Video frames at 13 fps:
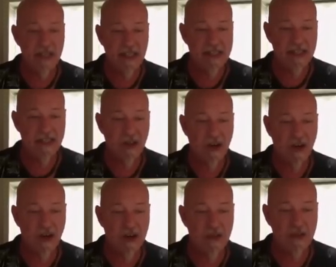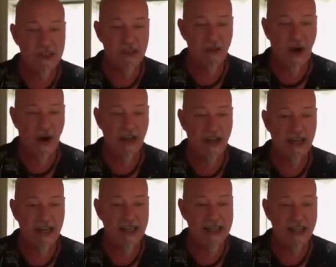it didn't hurt when you walked
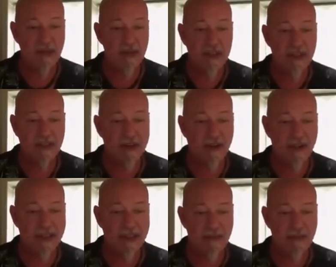on it you would just hurt it